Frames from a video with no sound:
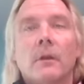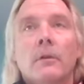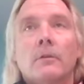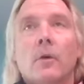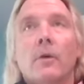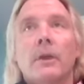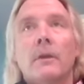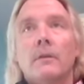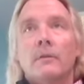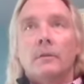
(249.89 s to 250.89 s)
So
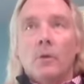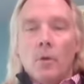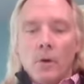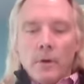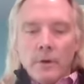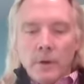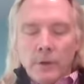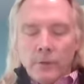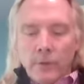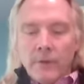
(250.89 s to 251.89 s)
do
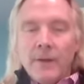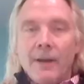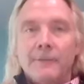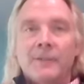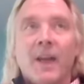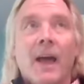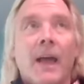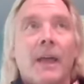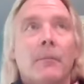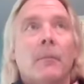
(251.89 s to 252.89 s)
you have enough
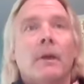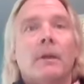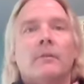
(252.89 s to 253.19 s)
time